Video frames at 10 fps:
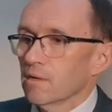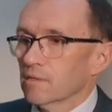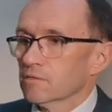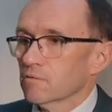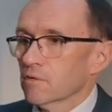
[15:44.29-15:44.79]

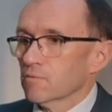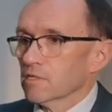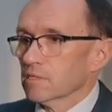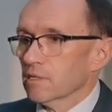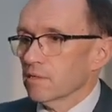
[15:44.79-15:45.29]
And so when we
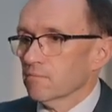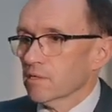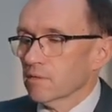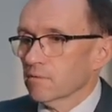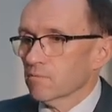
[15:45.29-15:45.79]
see
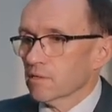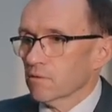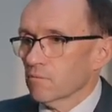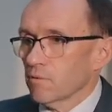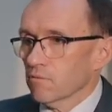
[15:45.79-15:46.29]
when
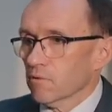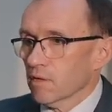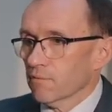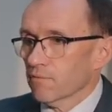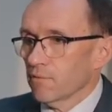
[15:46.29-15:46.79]
you both
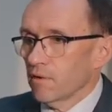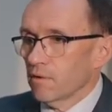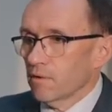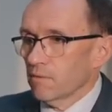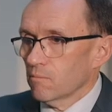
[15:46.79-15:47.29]
have
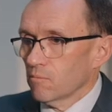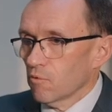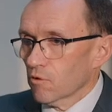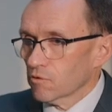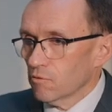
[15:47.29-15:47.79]

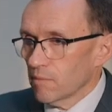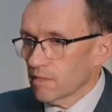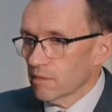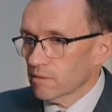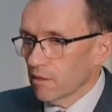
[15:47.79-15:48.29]
more
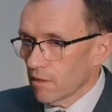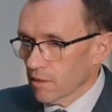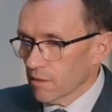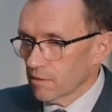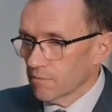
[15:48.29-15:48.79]
humidity,
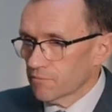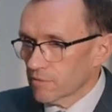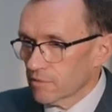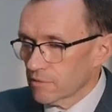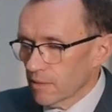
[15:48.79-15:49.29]
higher
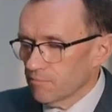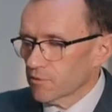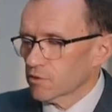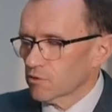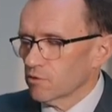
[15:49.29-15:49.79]

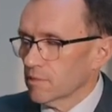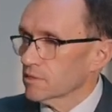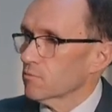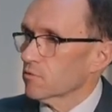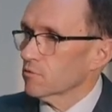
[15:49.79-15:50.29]
temperature
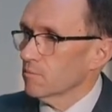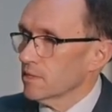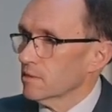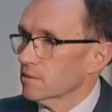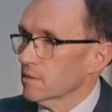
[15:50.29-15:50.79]
means more
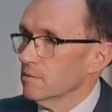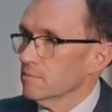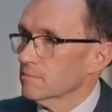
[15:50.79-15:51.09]
humidity,